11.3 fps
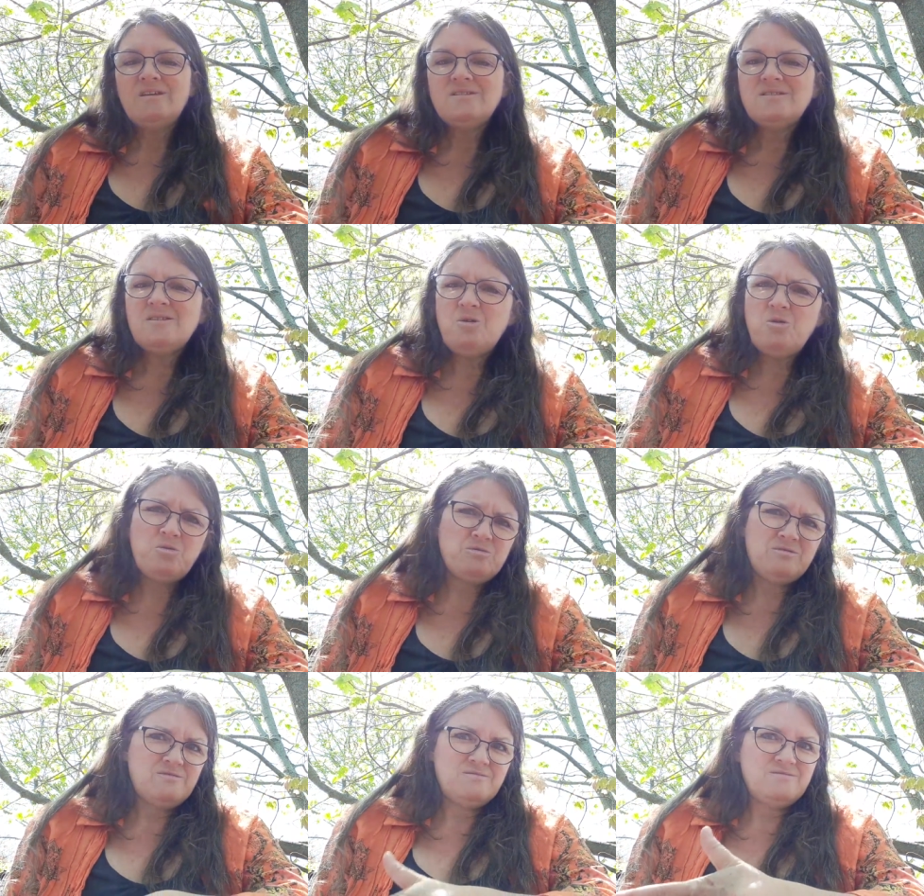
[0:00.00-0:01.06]
So
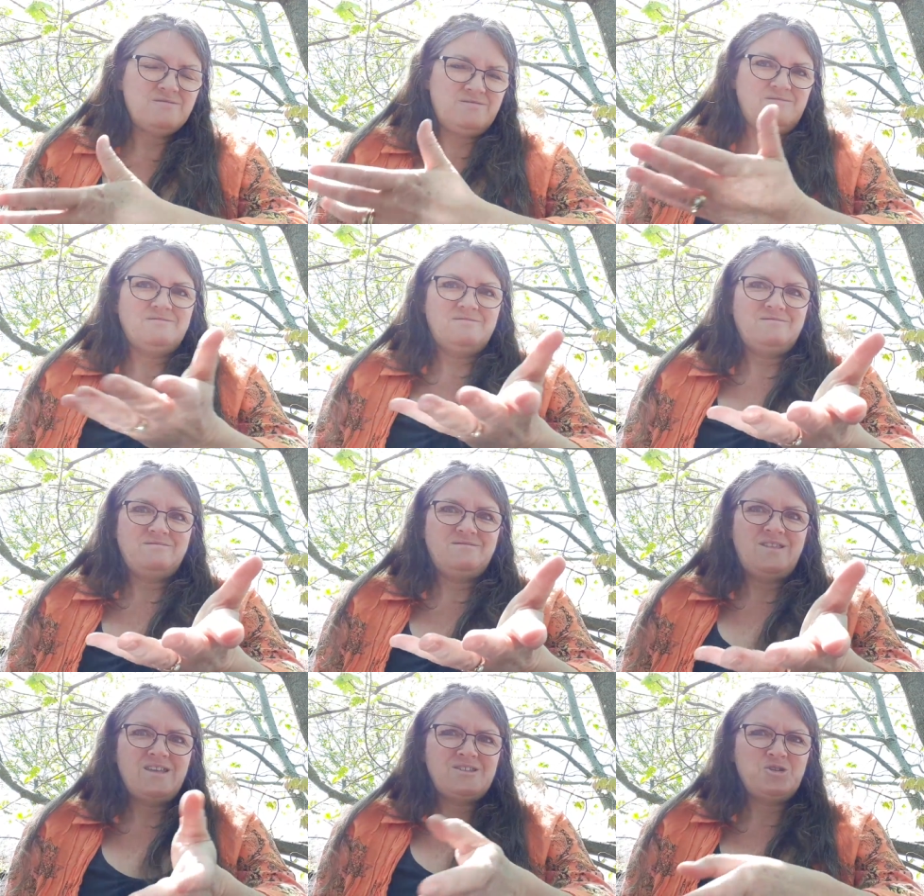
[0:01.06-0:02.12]

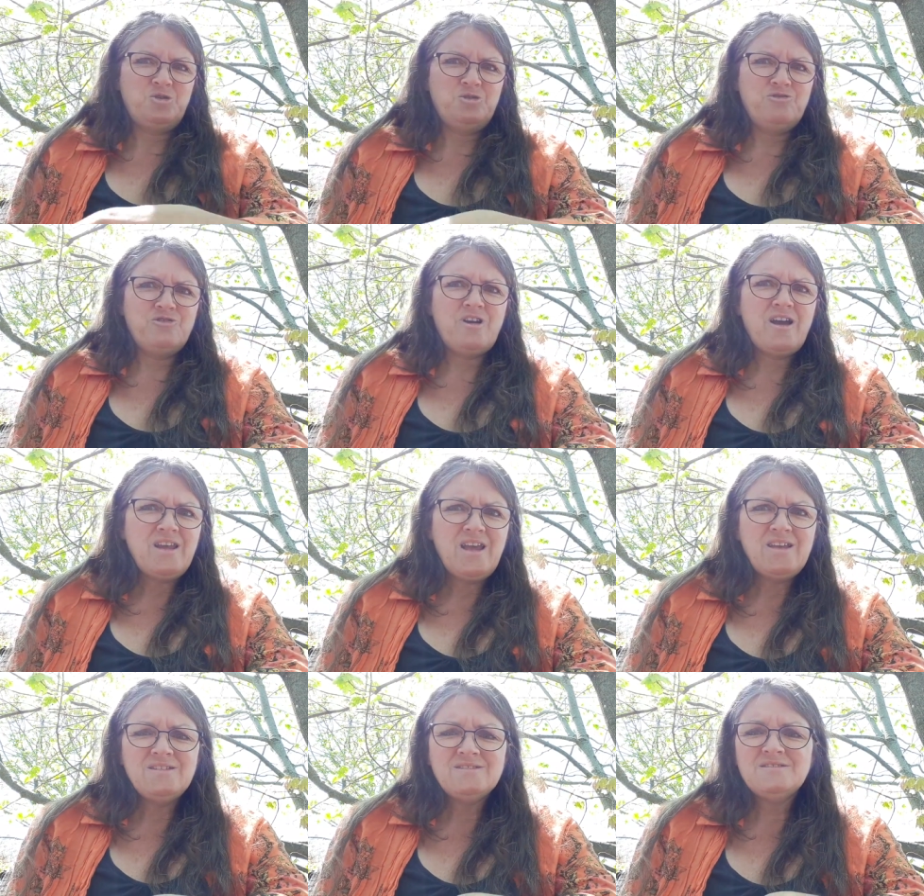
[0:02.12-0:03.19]
that's Good
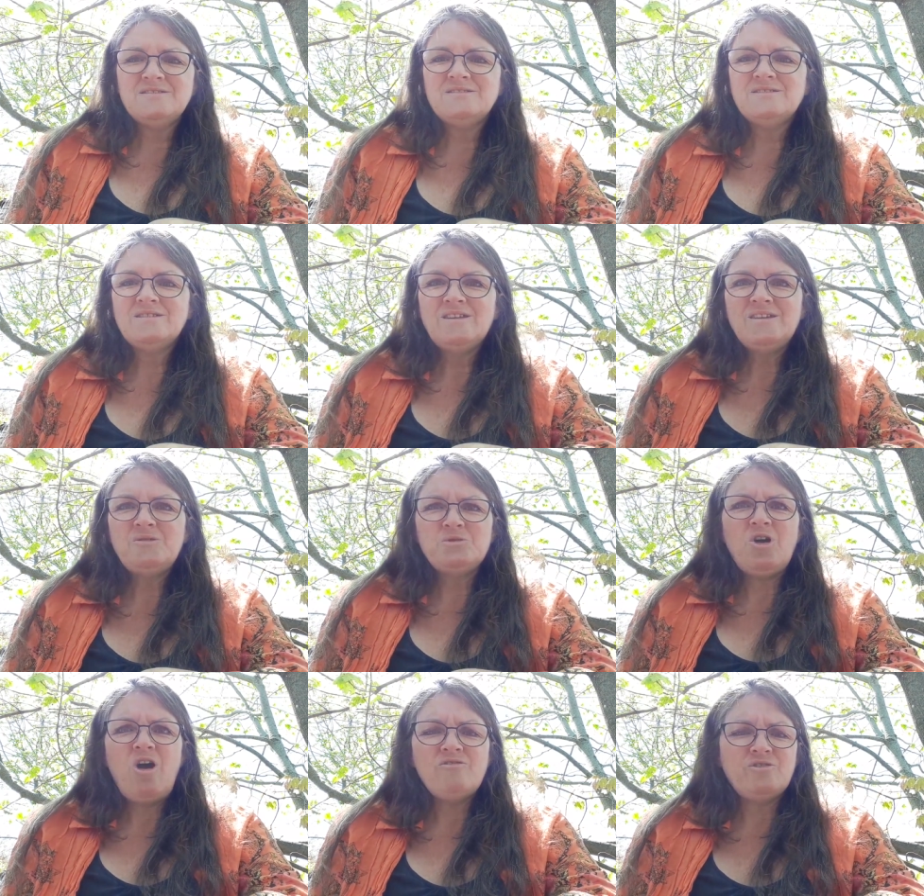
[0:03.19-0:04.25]
Friday. It was
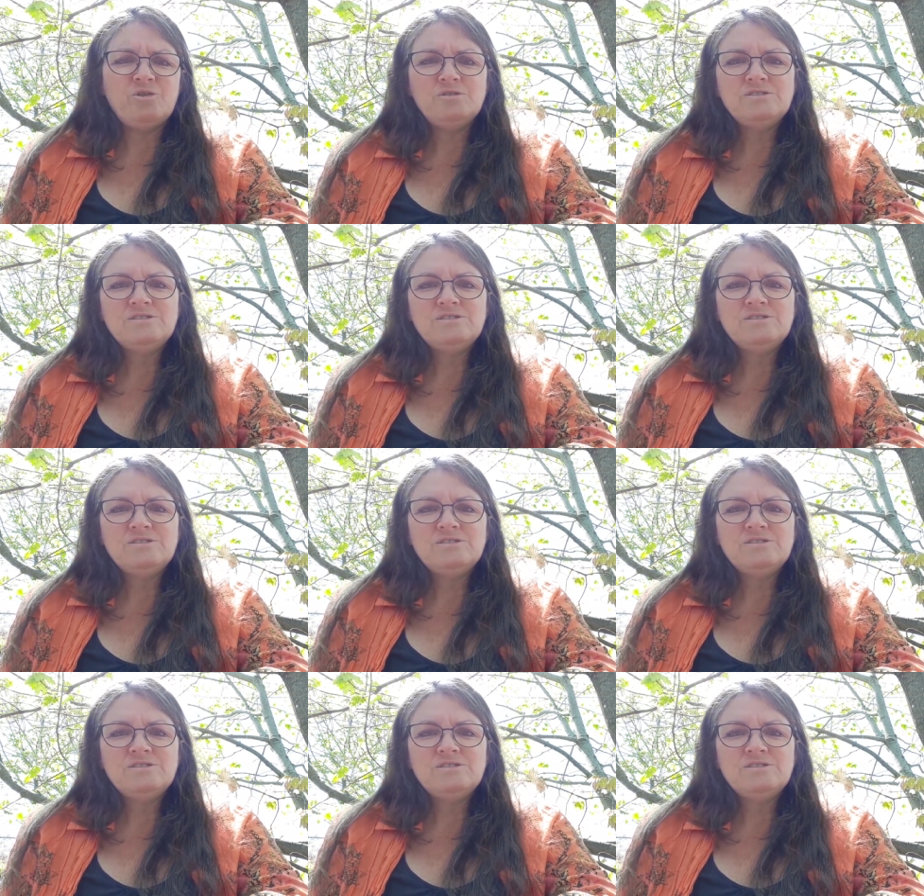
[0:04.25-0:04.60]
awful.